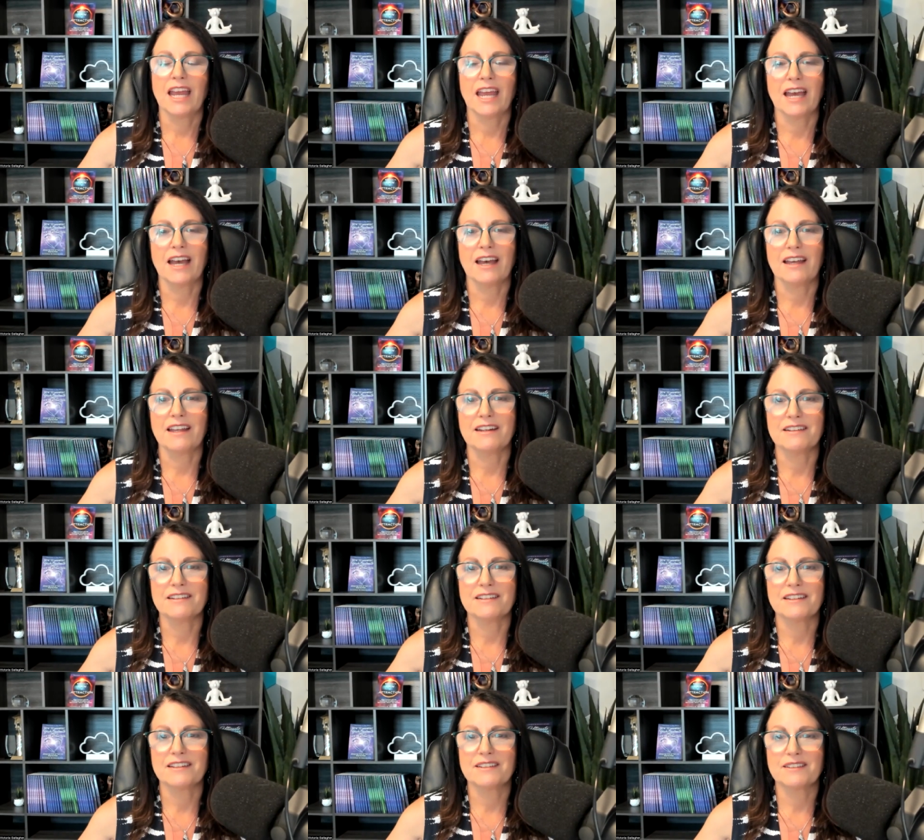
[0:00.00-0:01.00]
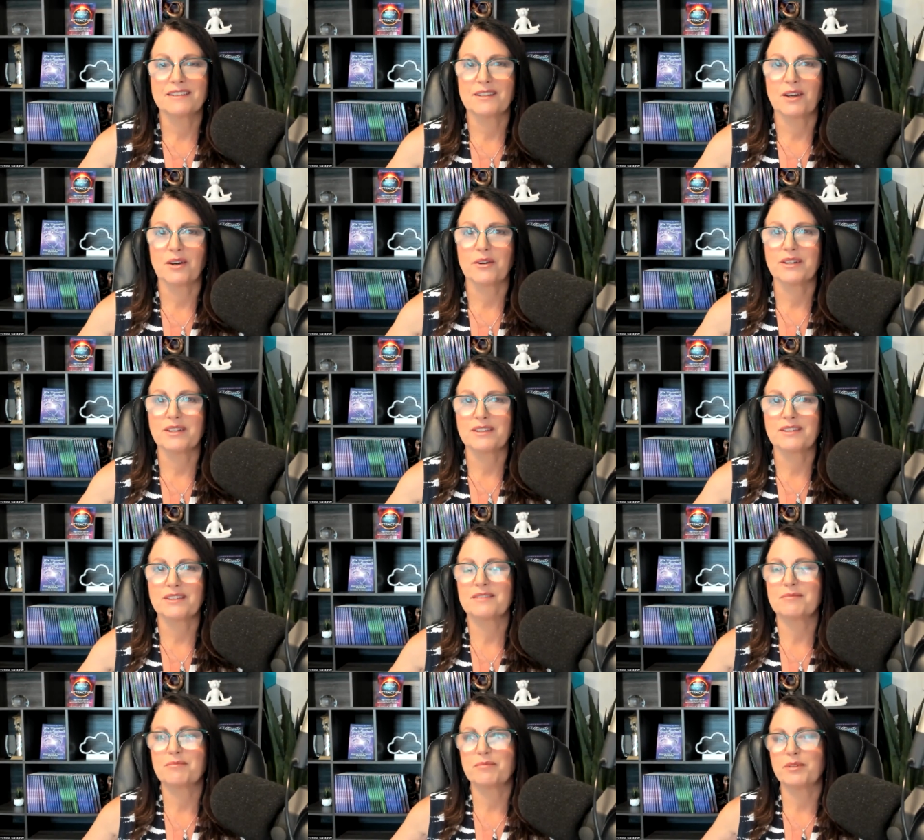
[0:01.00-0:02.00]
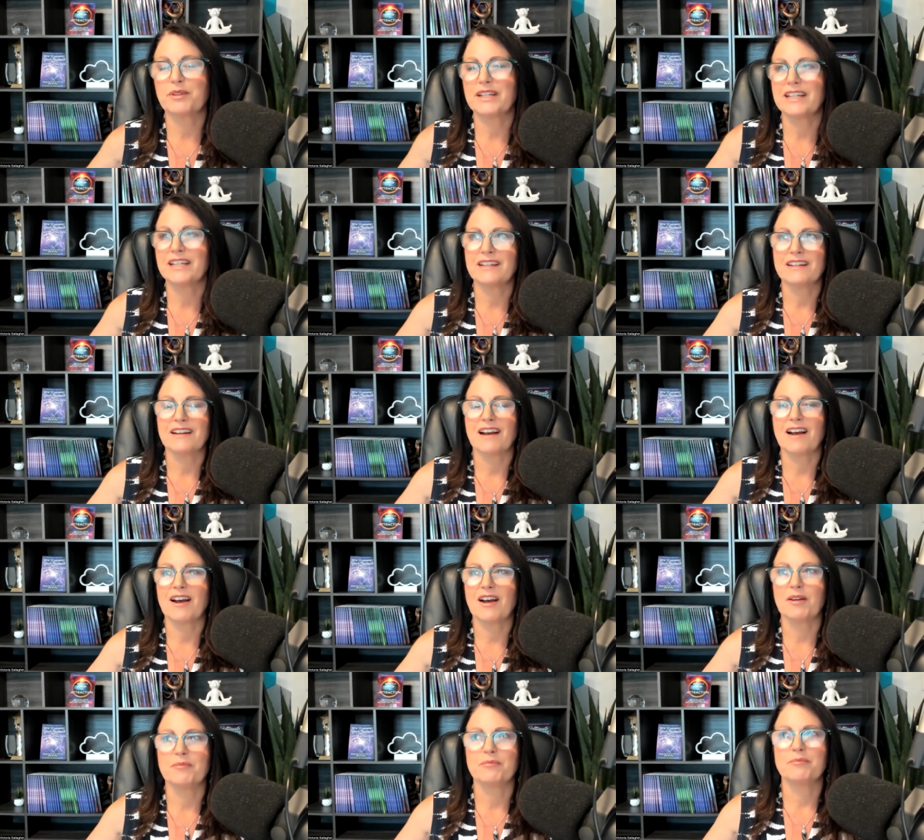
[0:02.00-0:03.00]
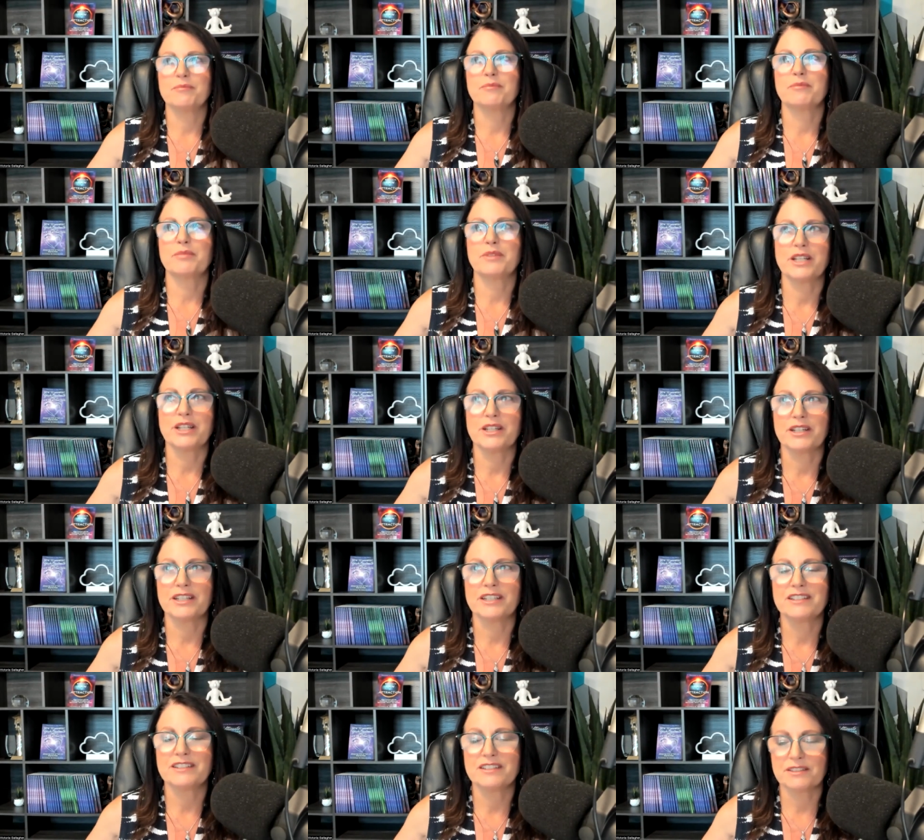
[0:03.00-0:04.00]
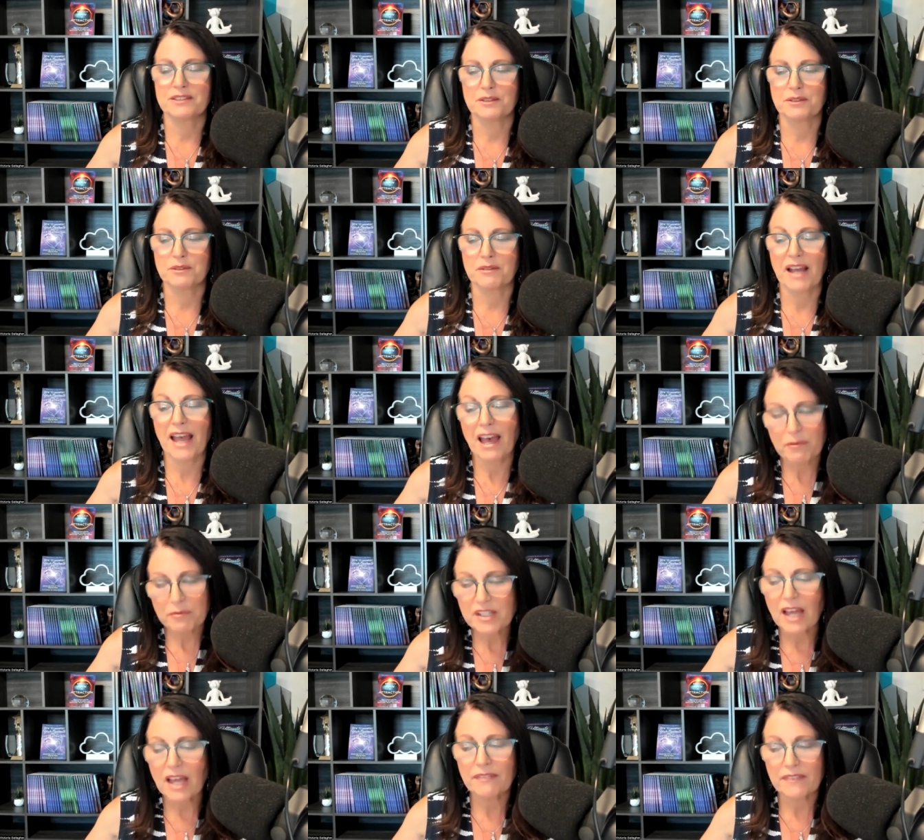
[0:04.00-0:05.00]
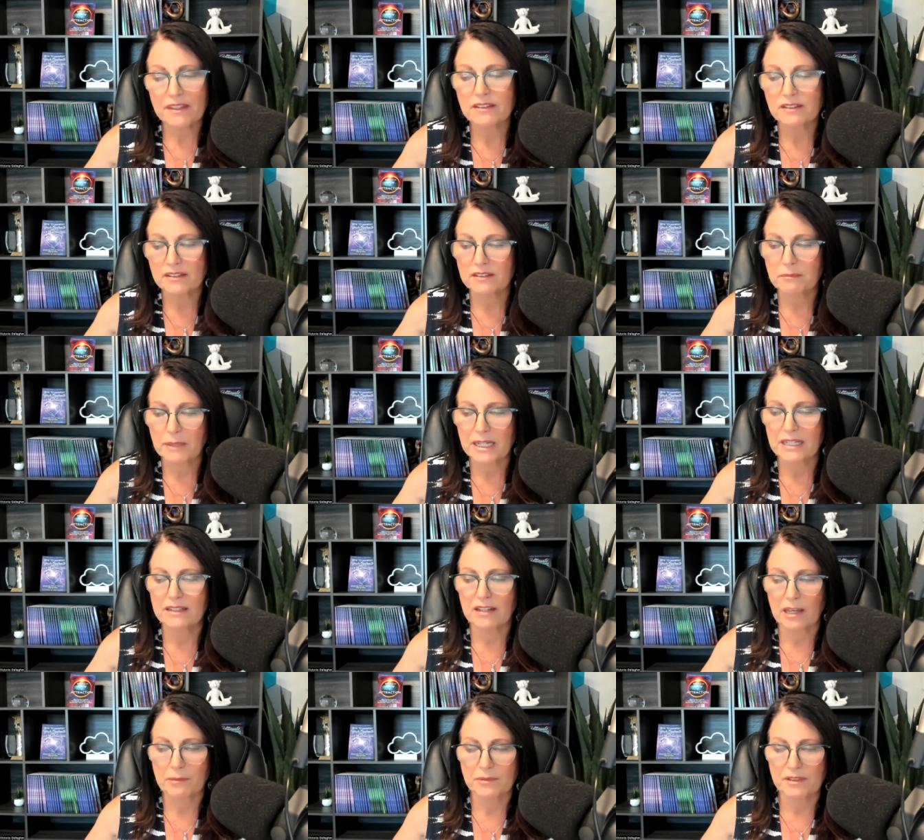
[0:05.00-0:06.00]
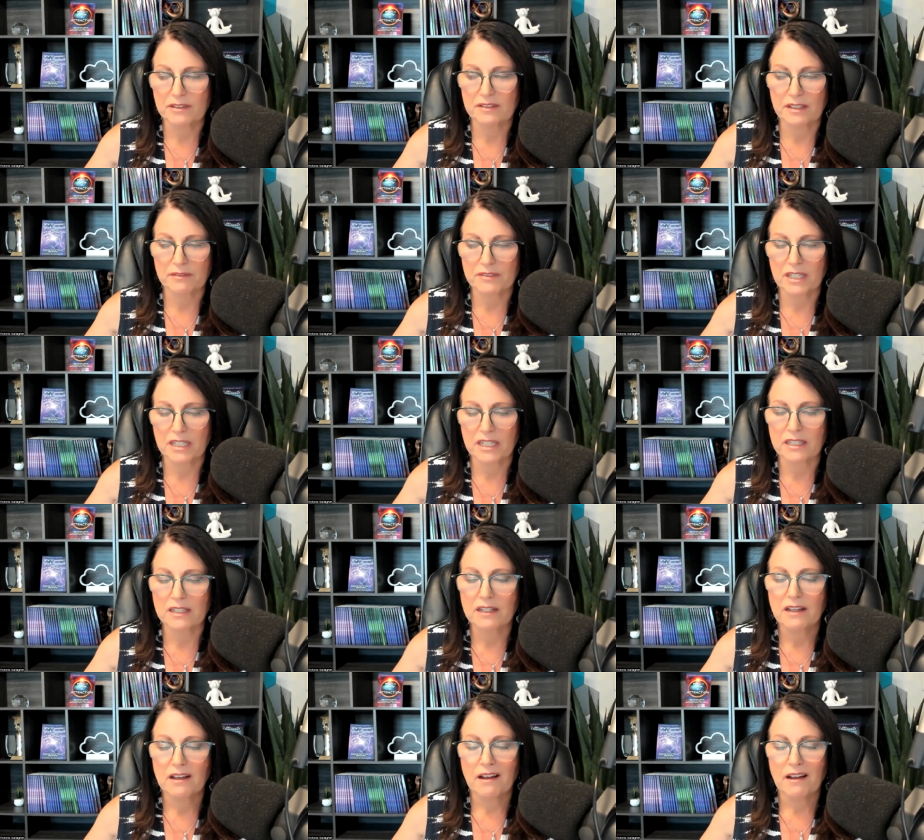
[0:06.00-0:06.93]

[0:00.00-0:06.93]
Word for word: And Boom. so it's pretty um, pretty good to have done this as many times as I've done it.